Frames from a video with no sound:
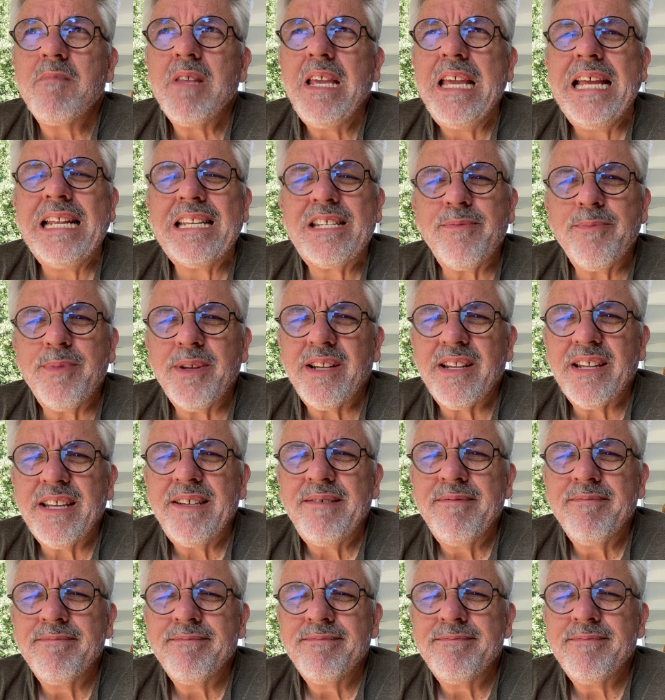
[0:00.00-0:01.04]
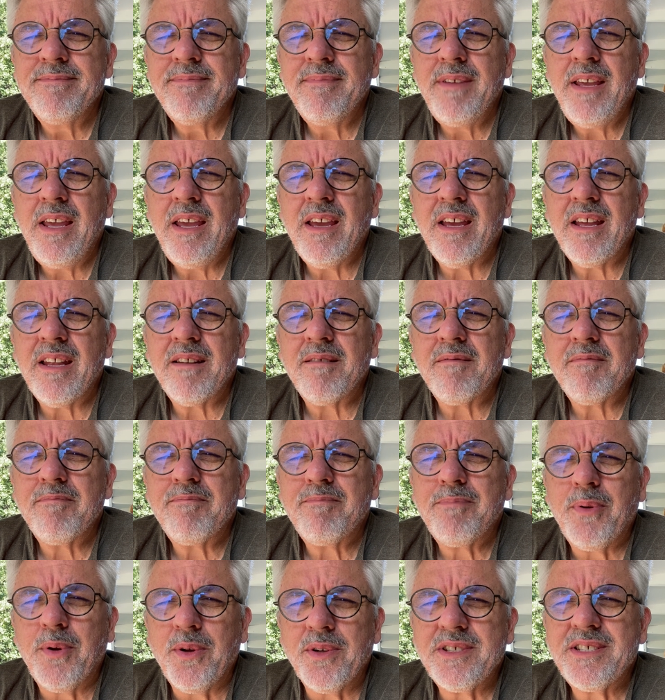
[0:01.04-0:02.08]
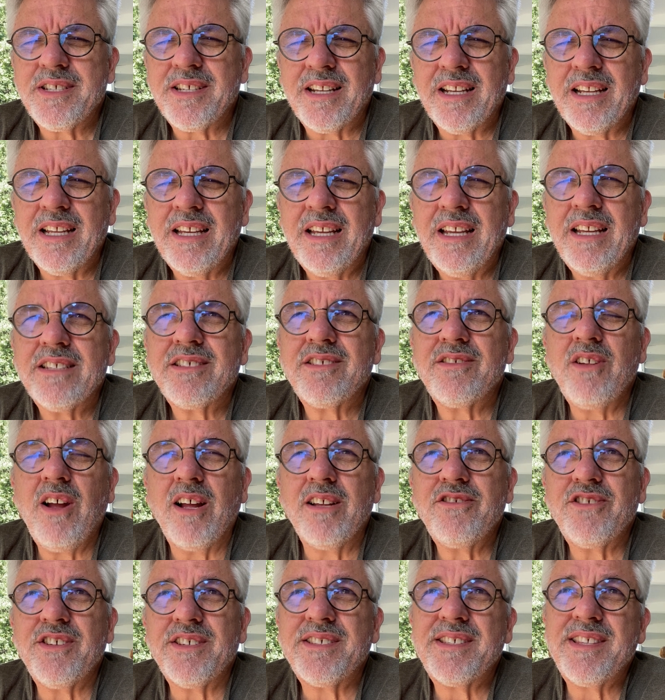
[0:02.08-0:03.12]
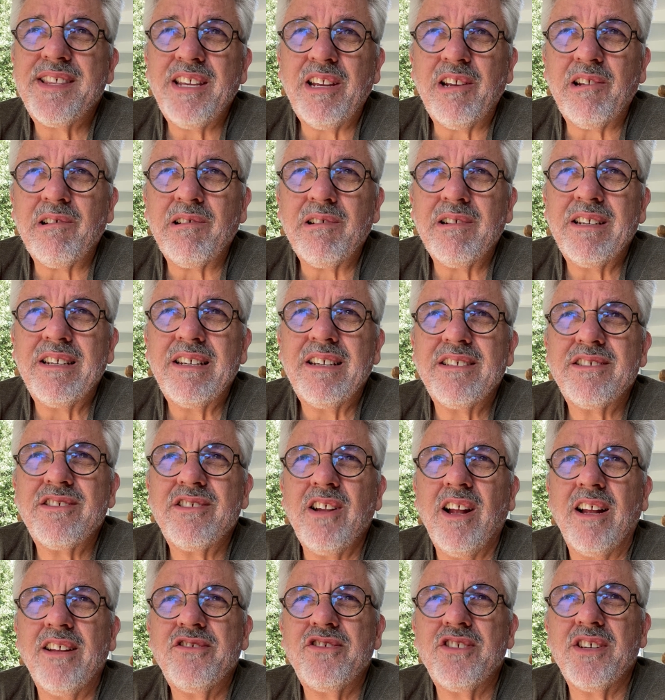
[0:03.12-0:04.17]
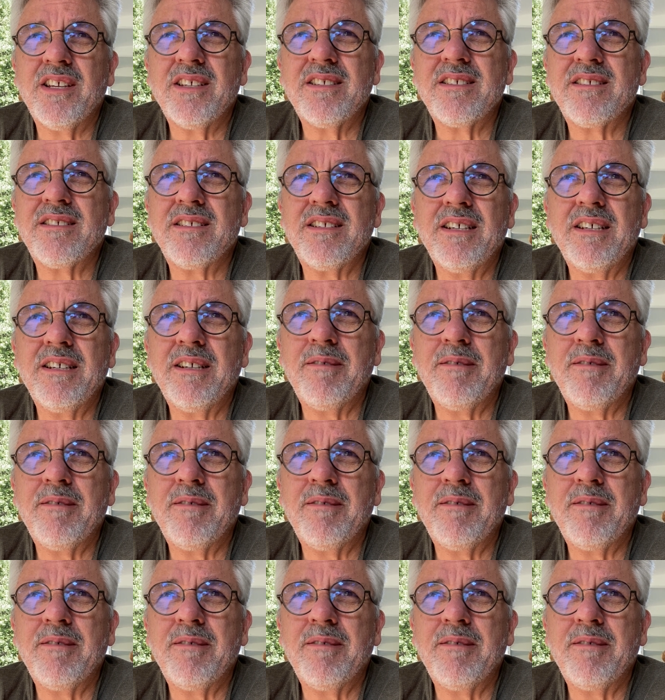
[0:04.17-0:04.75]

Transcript: intimately and personally. It's not just theory. It's not just